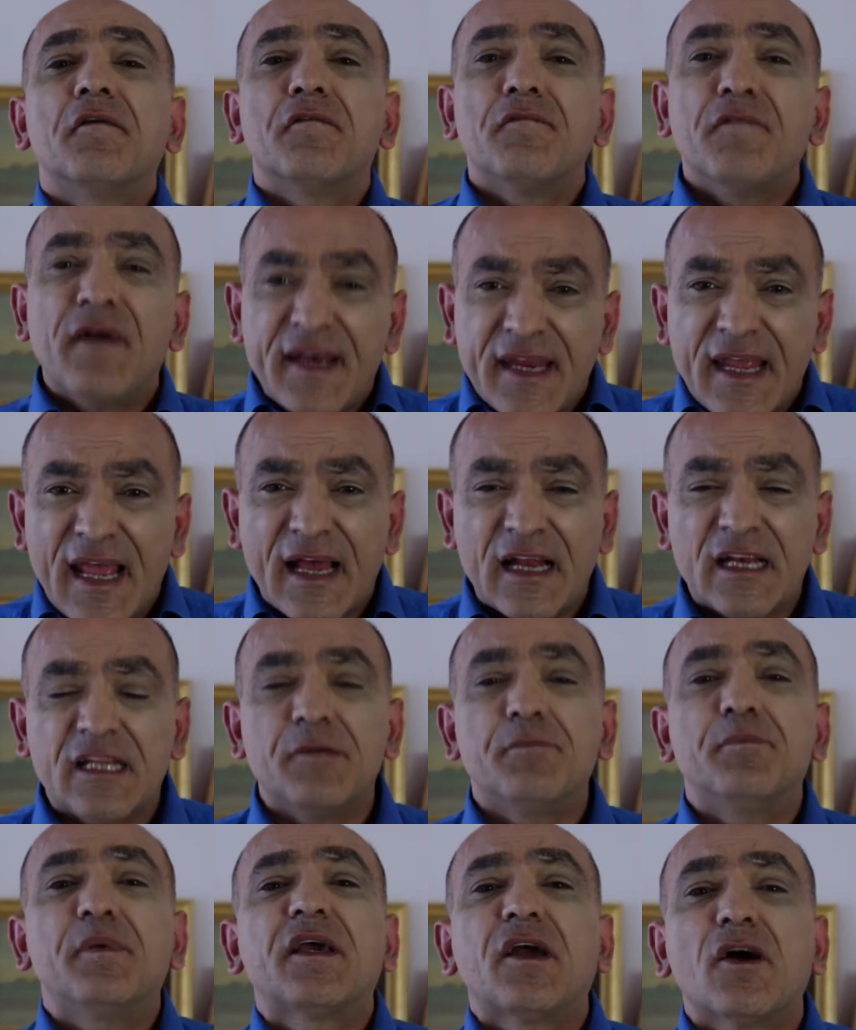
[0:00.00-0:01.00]
very
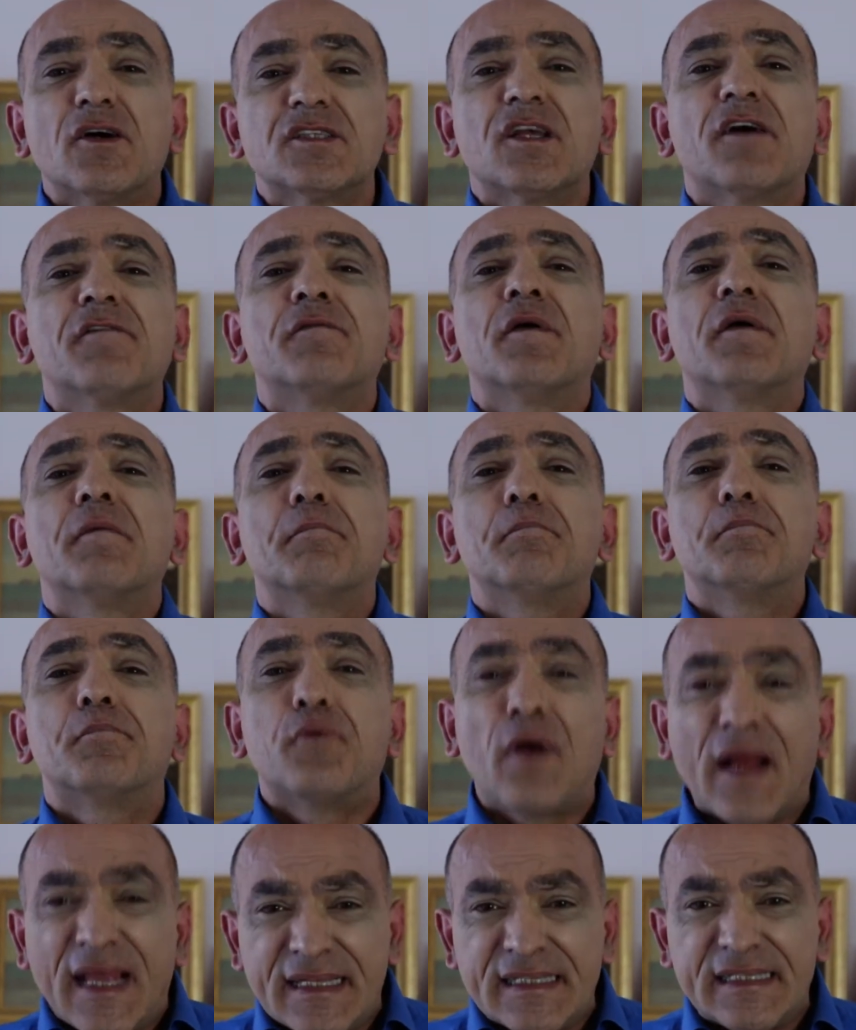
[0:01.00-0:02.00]
early because of
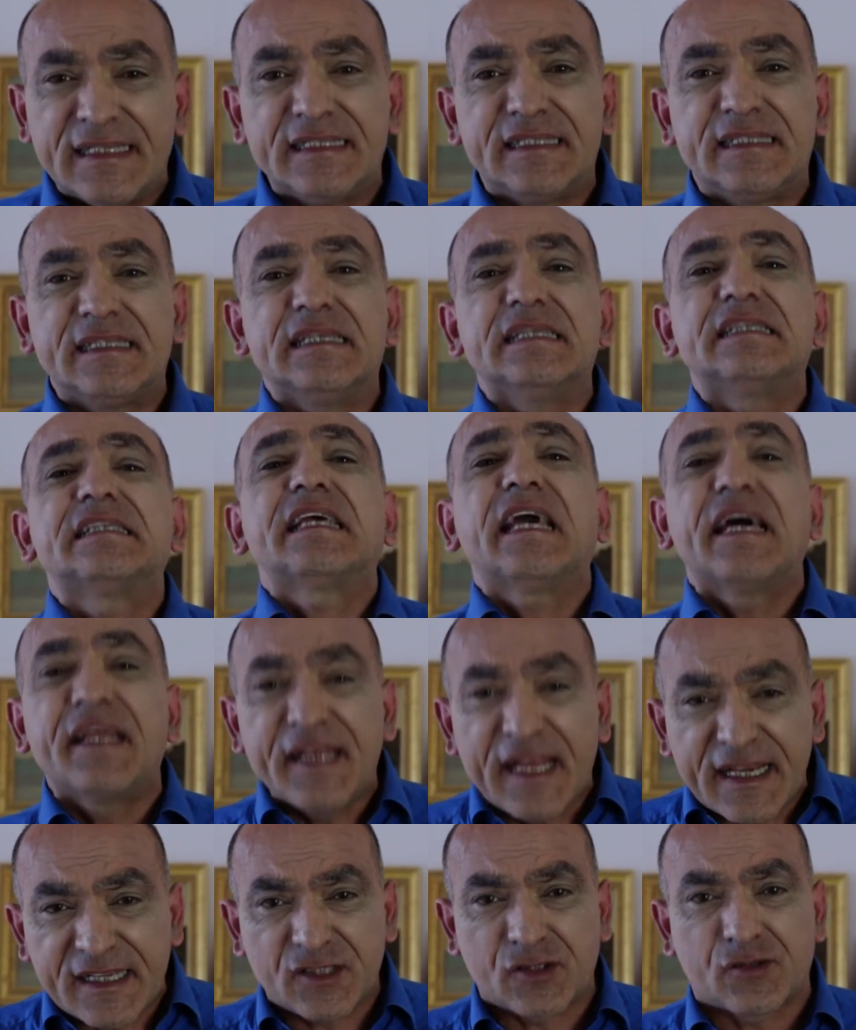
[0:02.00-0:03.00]
brain disease,
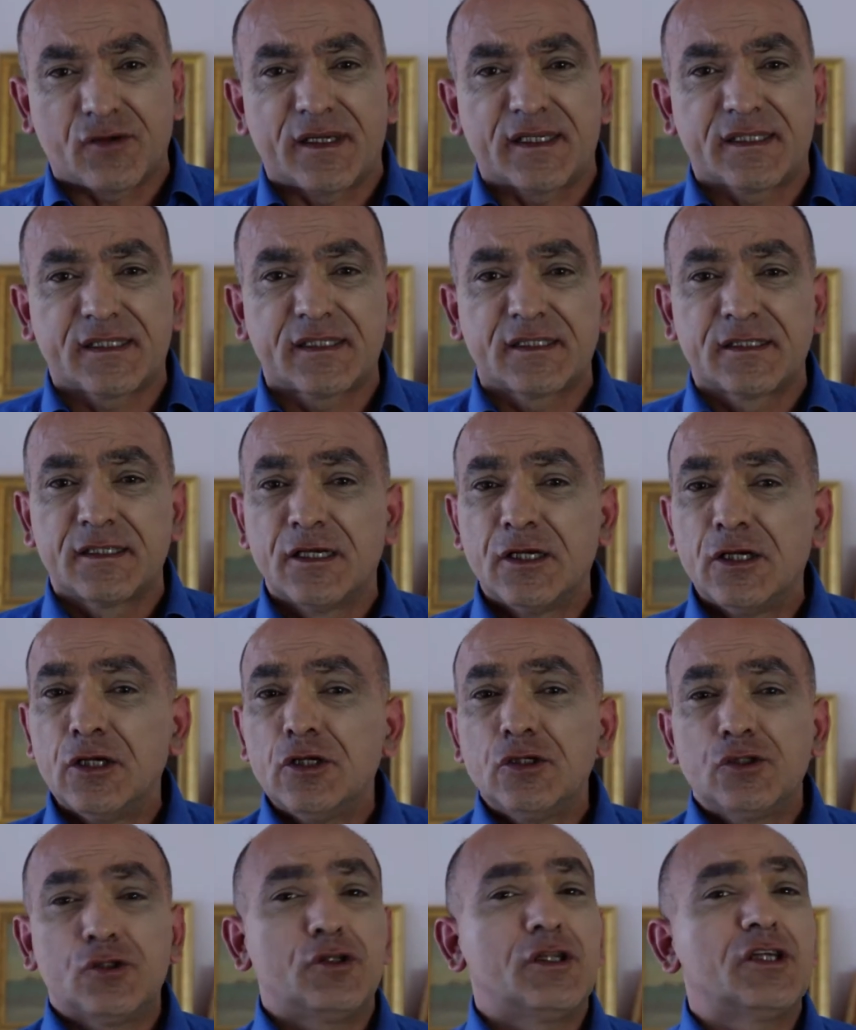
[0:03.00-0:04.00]
kirnicturis.
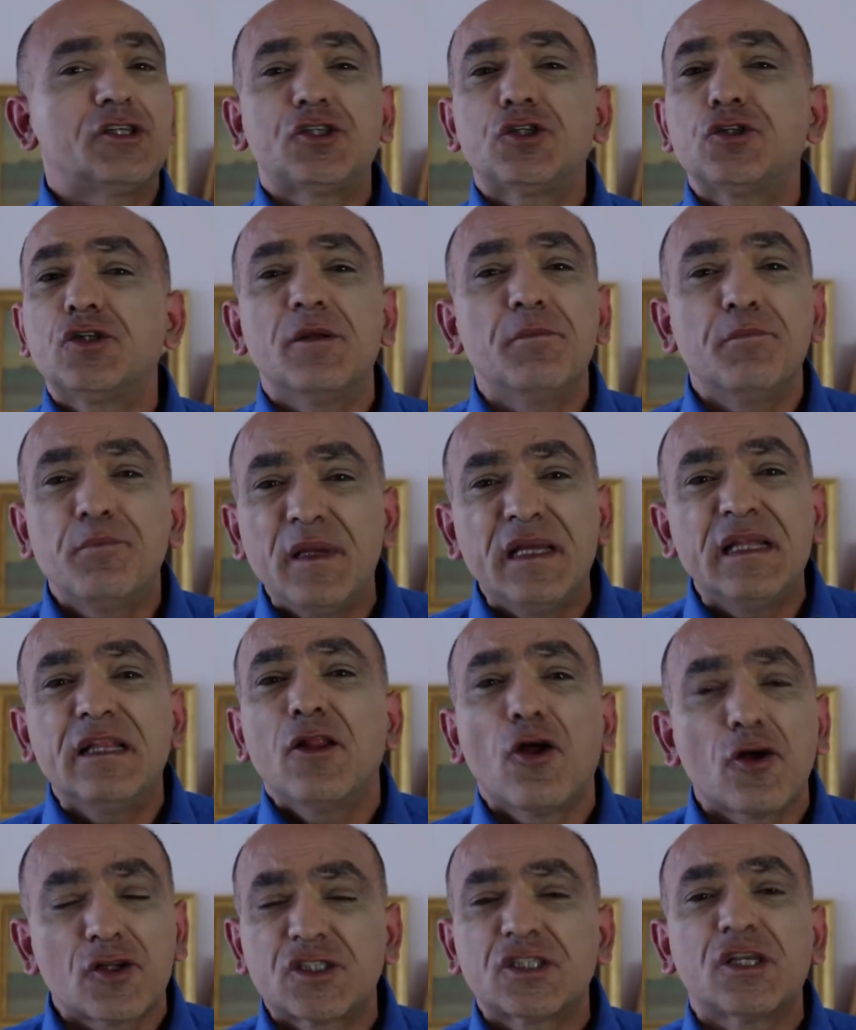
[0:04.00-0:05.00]
So there shouldn't be
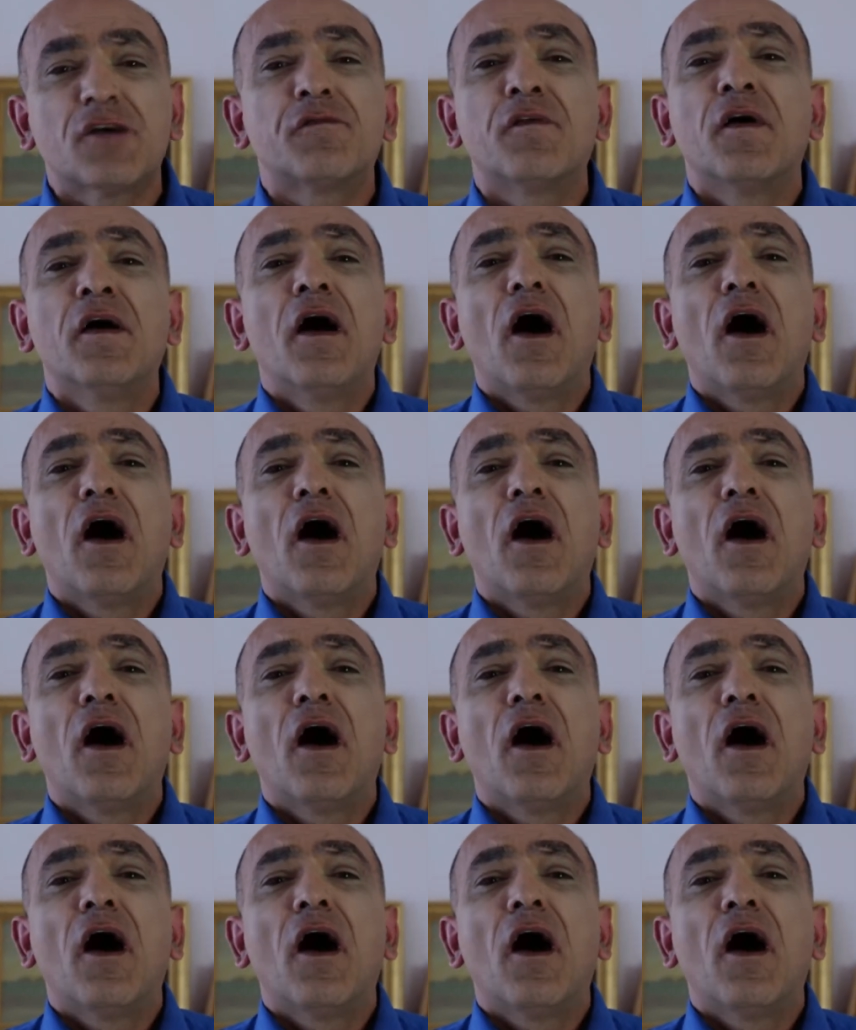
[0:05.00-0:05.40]
lots of